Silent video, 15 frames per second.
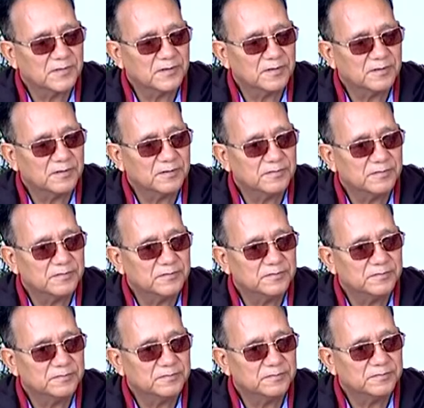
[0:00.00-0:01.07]

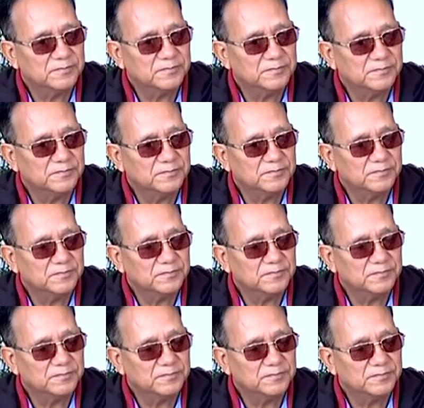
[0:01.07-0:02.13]

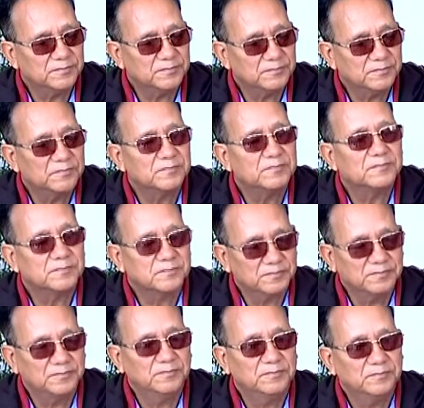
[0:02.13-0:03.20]

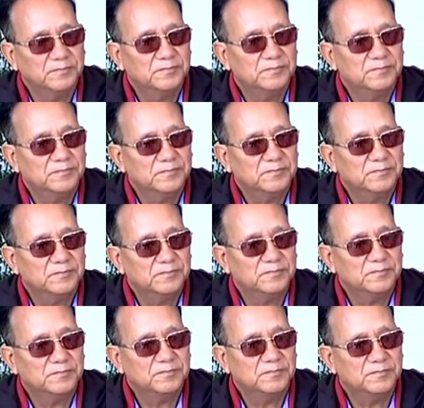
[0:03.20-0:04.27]

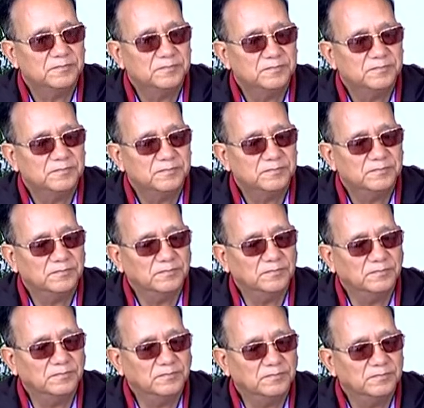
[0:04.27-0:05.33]

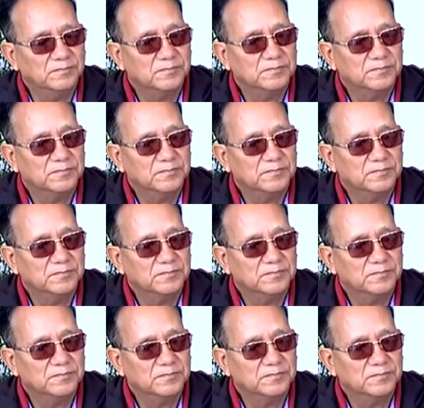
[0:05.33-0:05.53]
(silent)